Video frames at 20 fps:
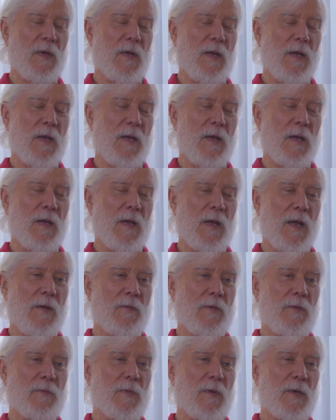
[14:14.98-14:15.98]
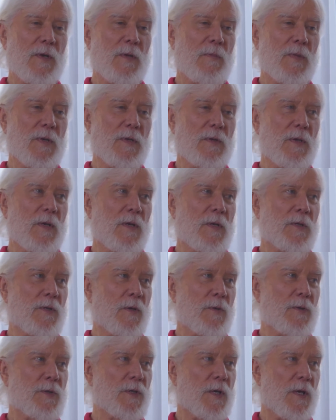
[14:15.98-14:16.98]
really been
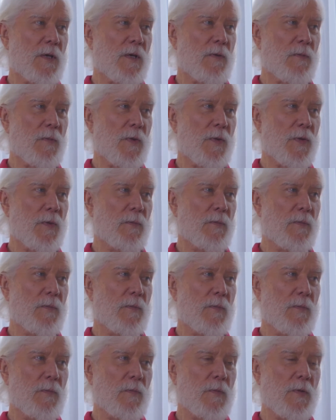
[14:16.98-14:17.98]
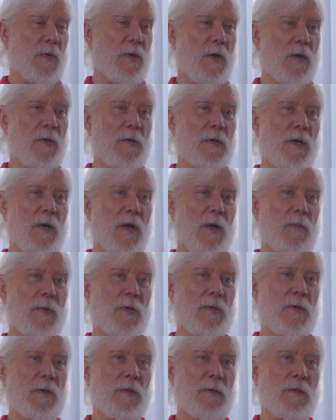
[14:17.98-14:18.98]
associated with them for a long time
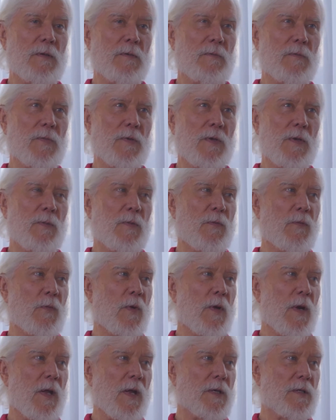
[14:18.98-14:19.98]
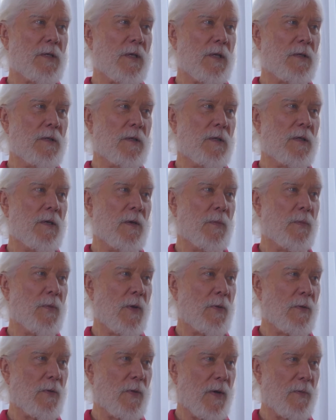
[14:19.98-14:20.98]
until the year before last. I did a
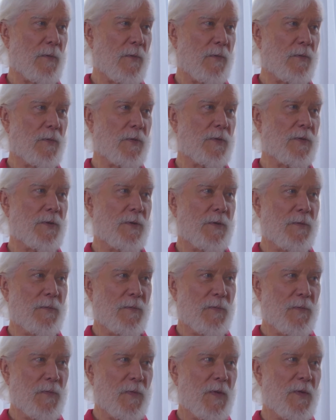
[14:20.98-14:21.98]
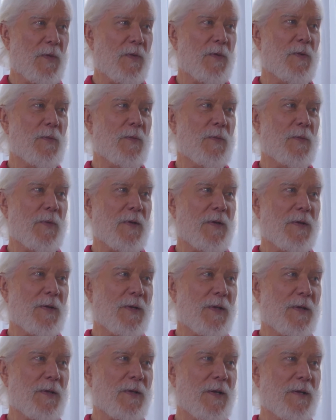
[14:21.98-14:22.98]
program of which you were one of the
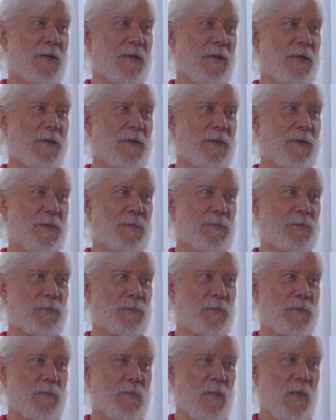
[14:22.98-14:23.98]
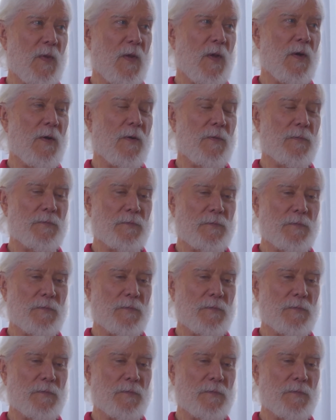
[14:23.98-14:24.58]
attendees there.